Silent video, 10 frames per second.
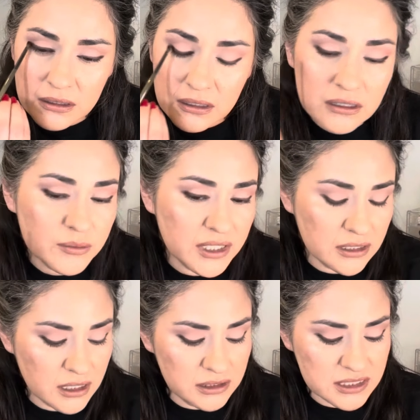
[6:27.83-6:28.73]
Oh my
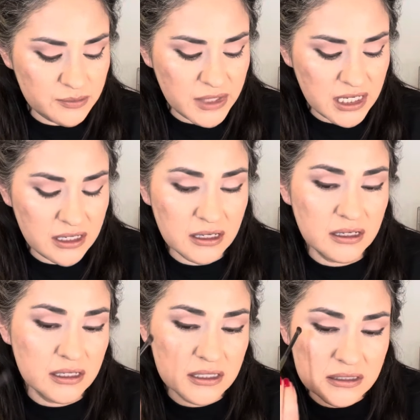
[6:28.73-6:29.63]
God, this mini
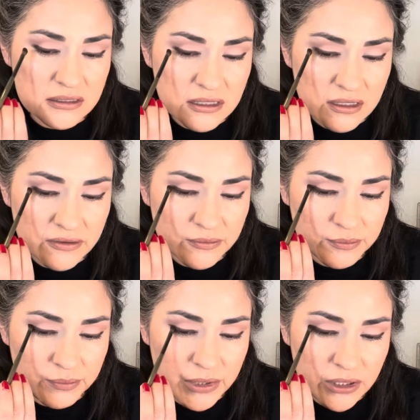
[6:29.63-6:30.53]
is
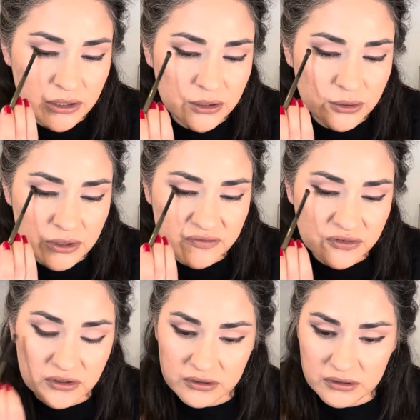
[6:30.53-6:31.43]

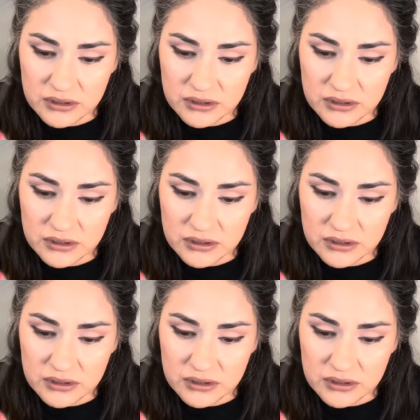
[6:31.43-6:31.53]
beautiful.